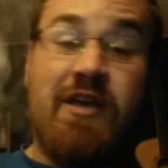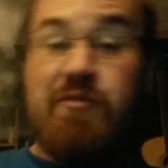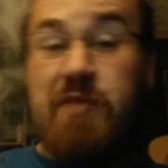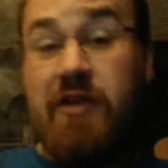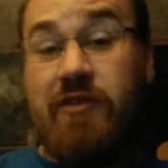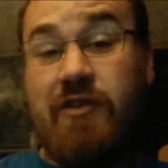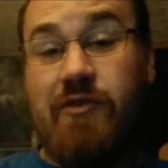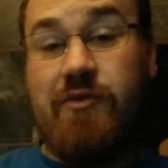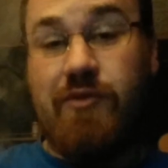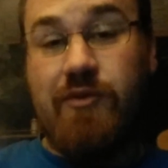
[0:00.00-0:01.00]
Speaking of single
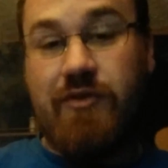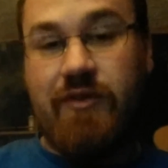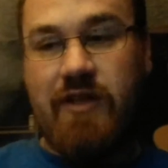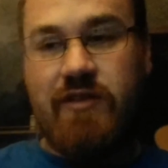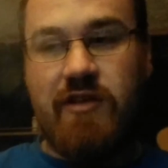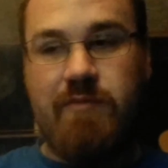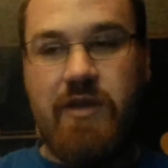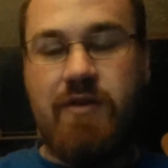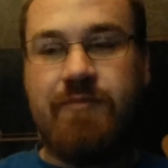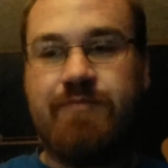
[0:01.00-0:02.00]
coils, that seems to
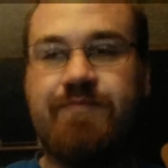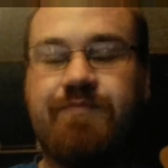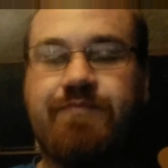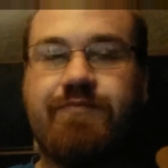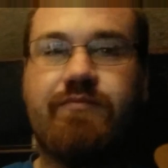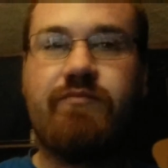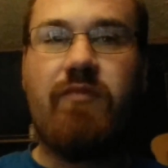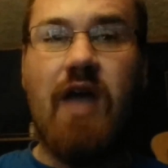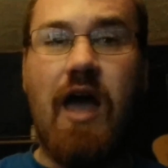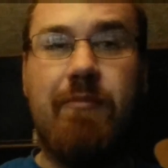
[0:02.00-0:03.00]
be,
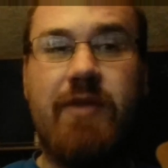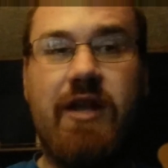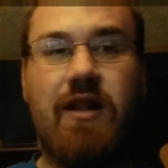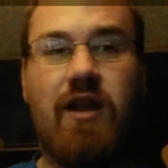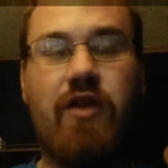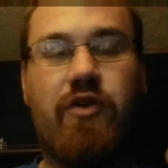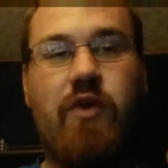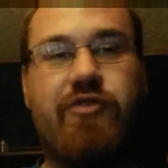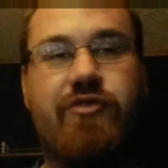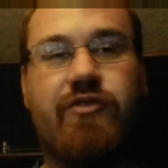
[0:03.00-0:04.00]
I'm getting a lot of
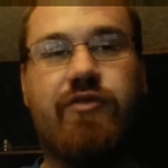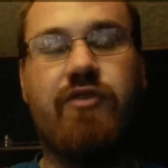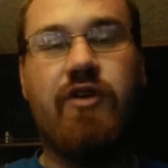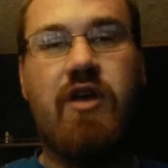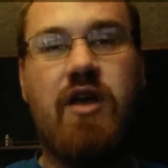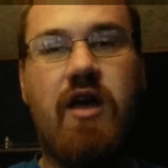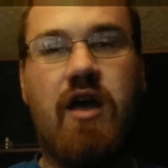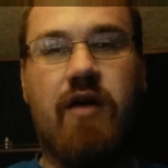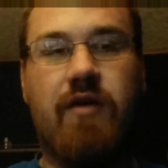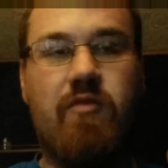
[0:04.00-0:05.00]
questions.
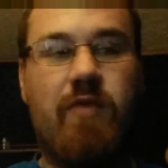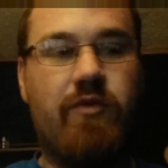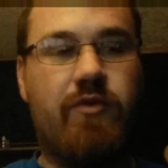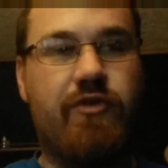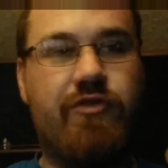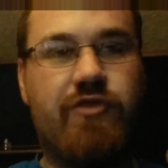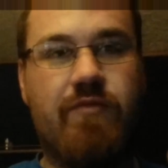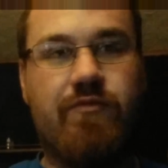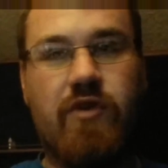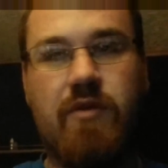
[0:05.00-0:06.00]
Everybody wanted to
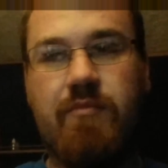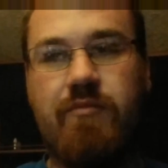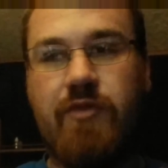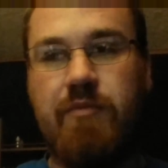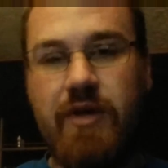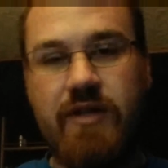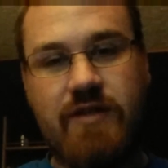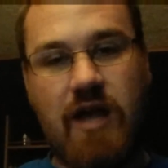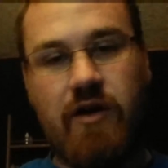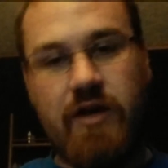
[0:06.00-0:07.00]
jump from the pin
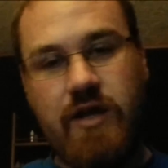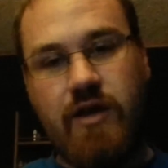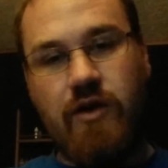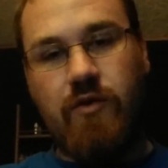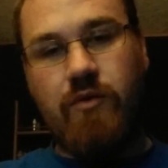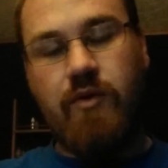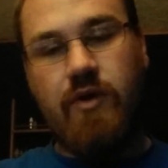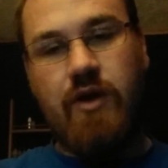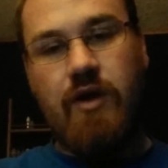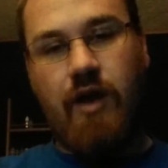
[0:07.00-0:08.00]
style Ego
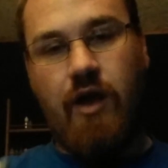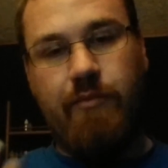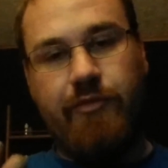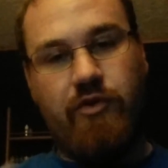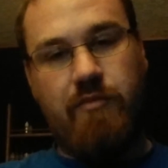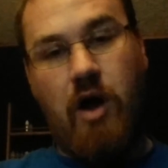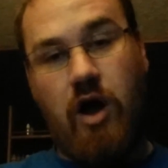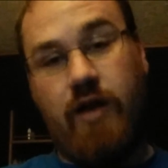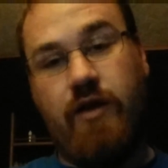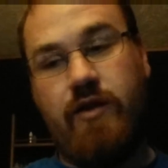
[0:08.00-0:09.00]
up to a
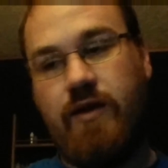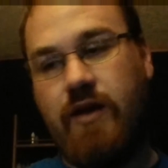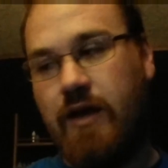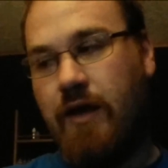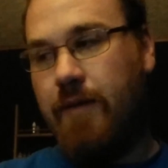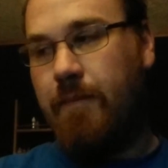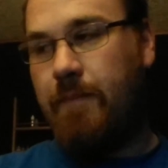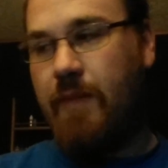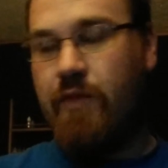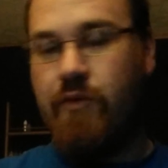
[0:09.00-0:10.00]
mod,
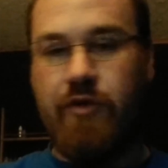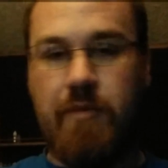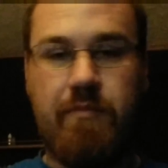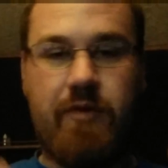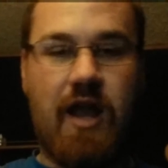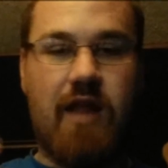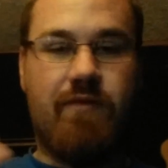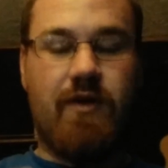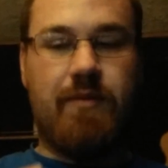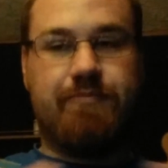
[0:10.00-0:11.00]
and there's a kind of
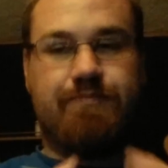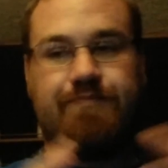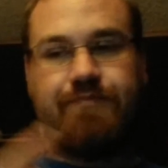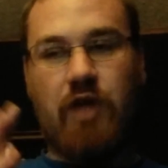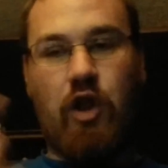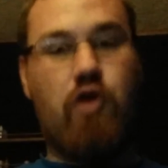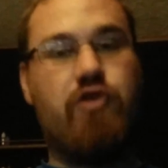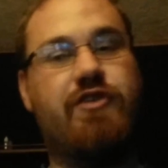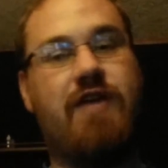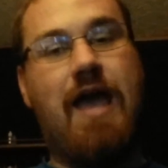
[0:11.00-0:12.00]
a
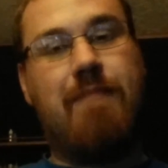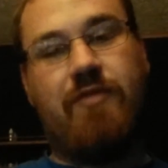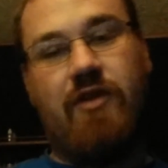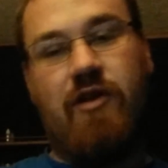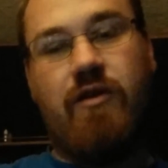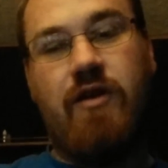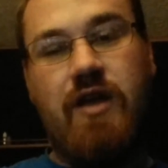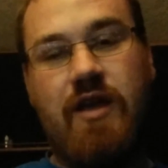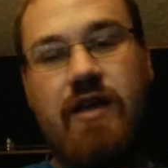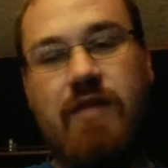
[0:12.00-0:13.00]
large gap there
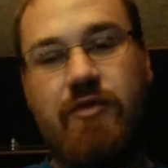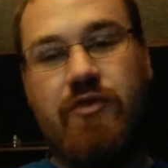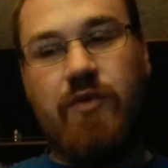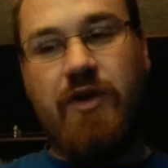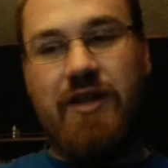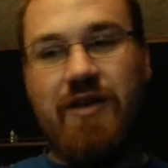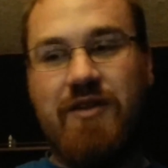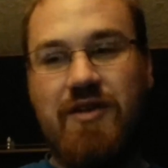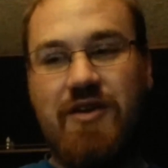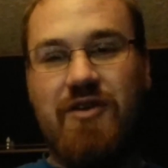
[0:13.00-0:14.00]
in between
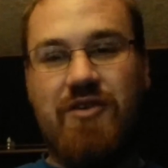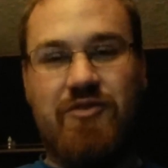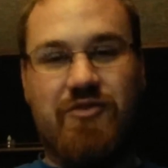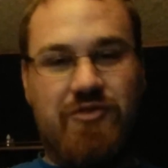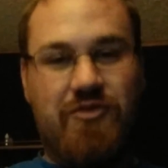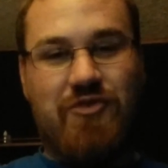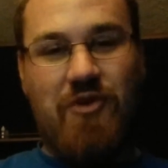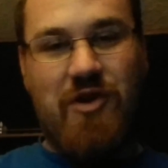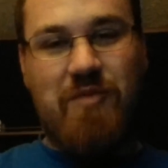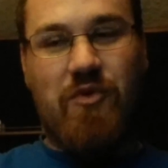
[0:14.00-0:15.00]
your
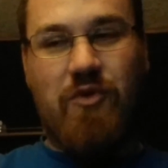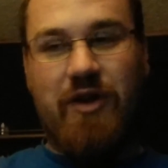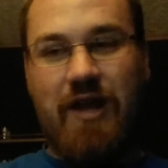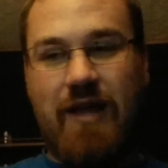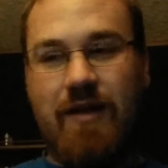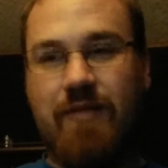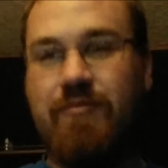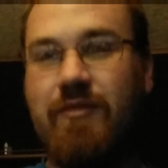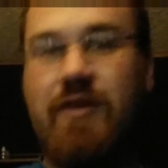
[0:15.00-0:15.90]
starting point and